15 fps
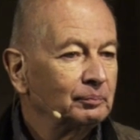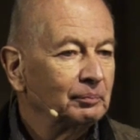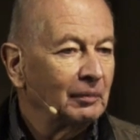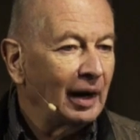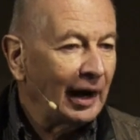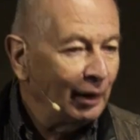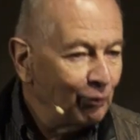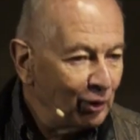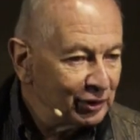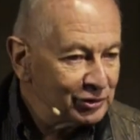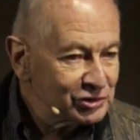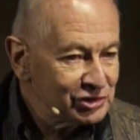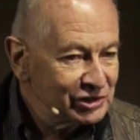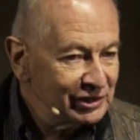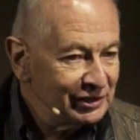I want to
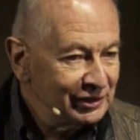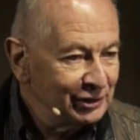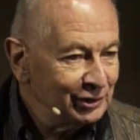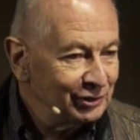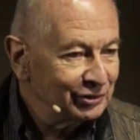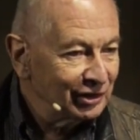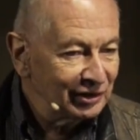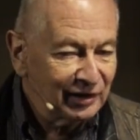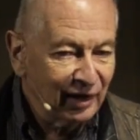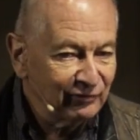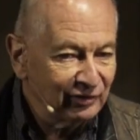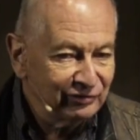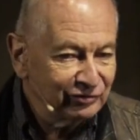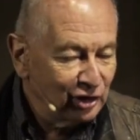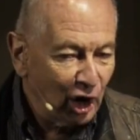see the love
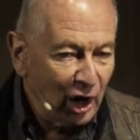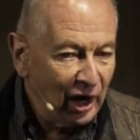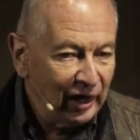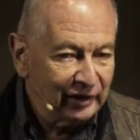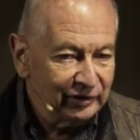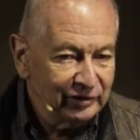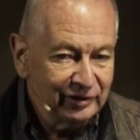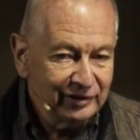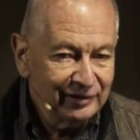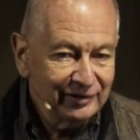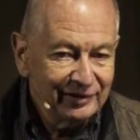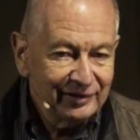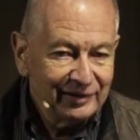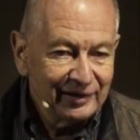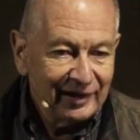of God
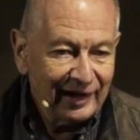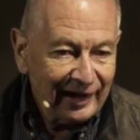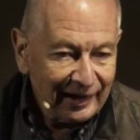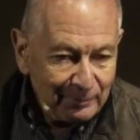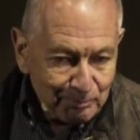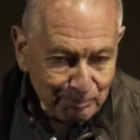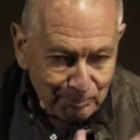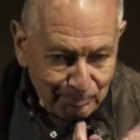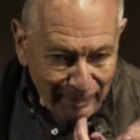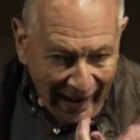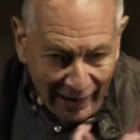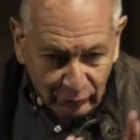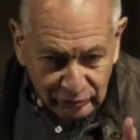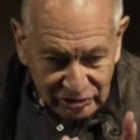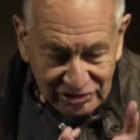
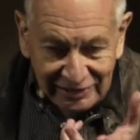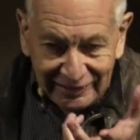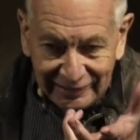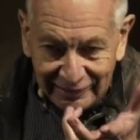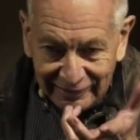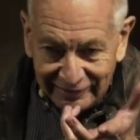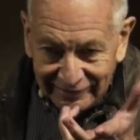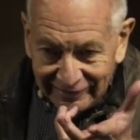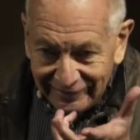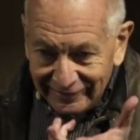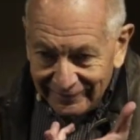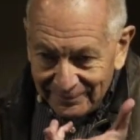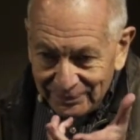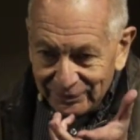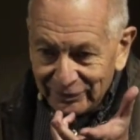bouncing
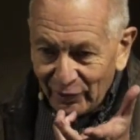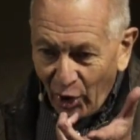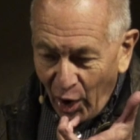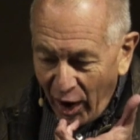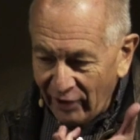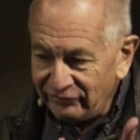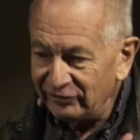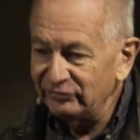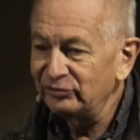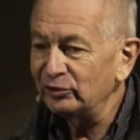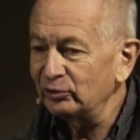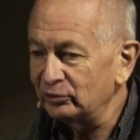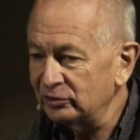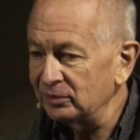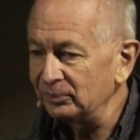off of you
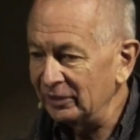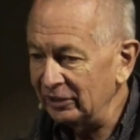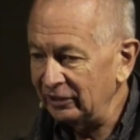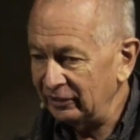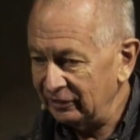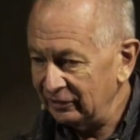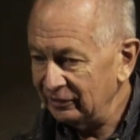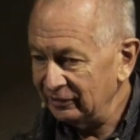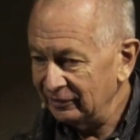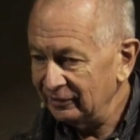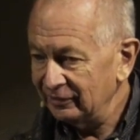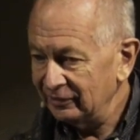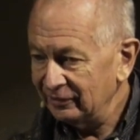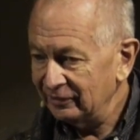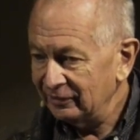to me
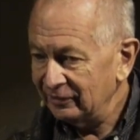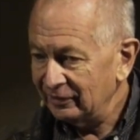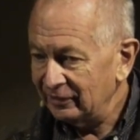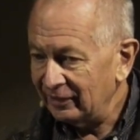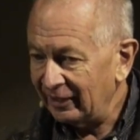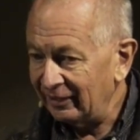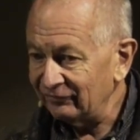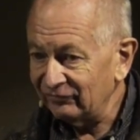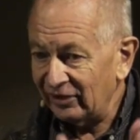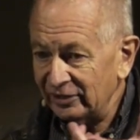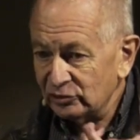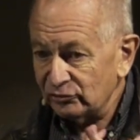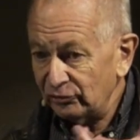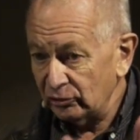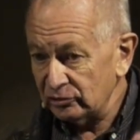and vice
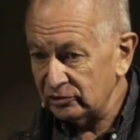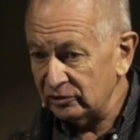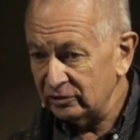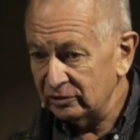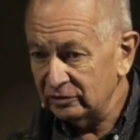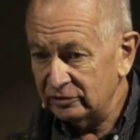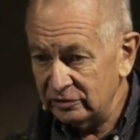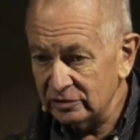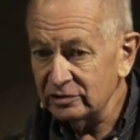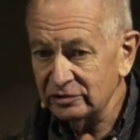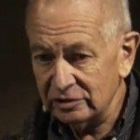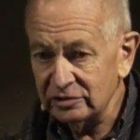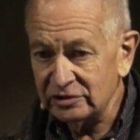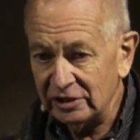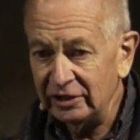versa. Do
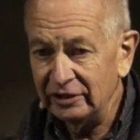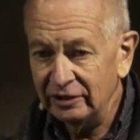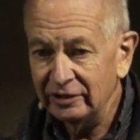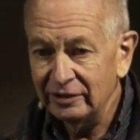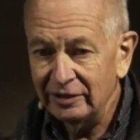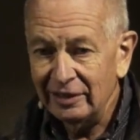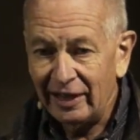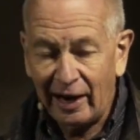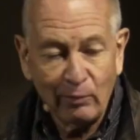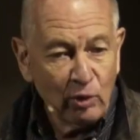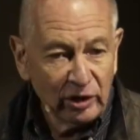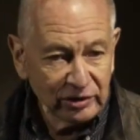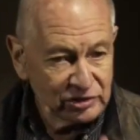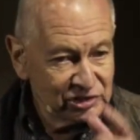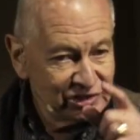you see? I want
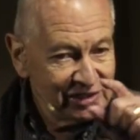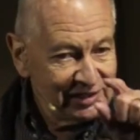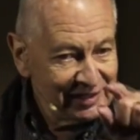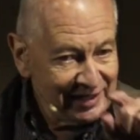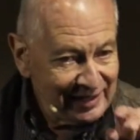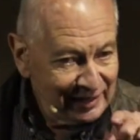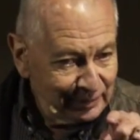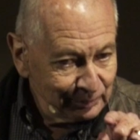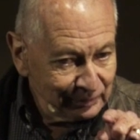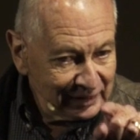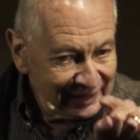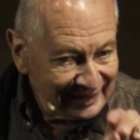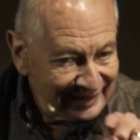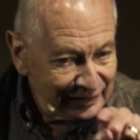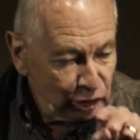to see him
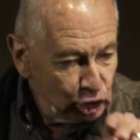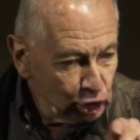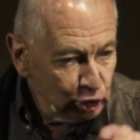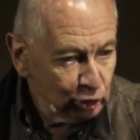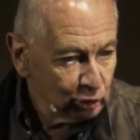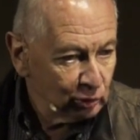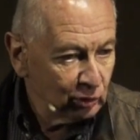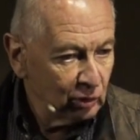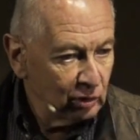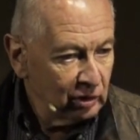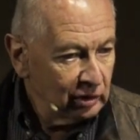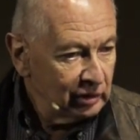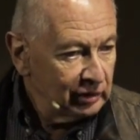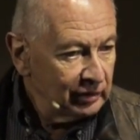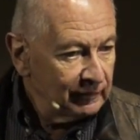in you.
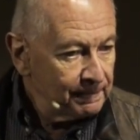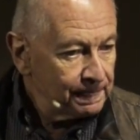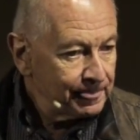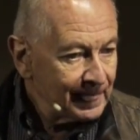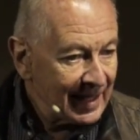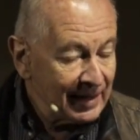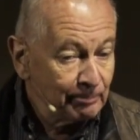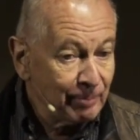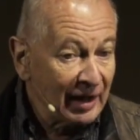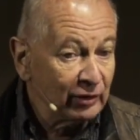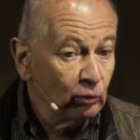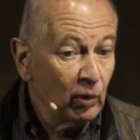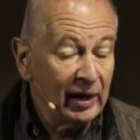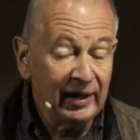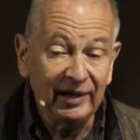And by the
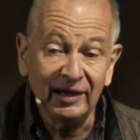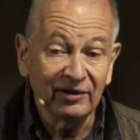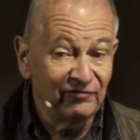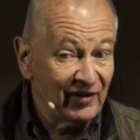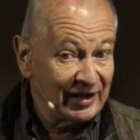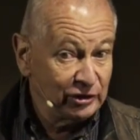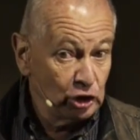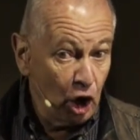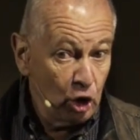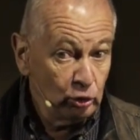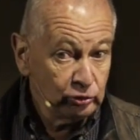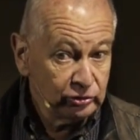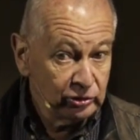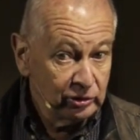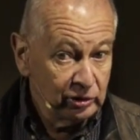way, if I
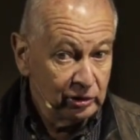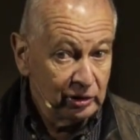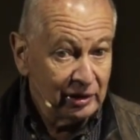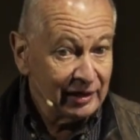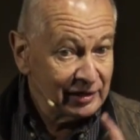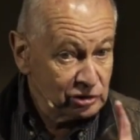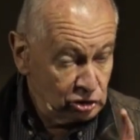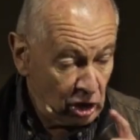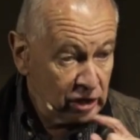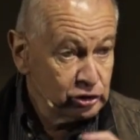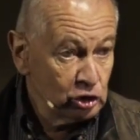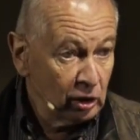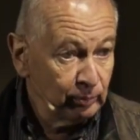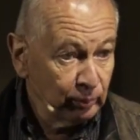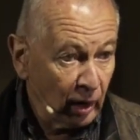don't, it's not
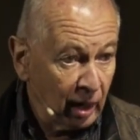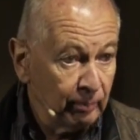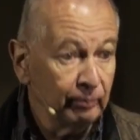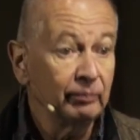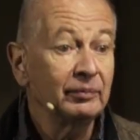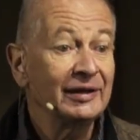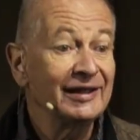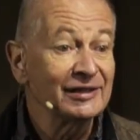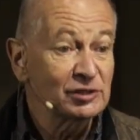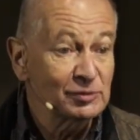your problem, it's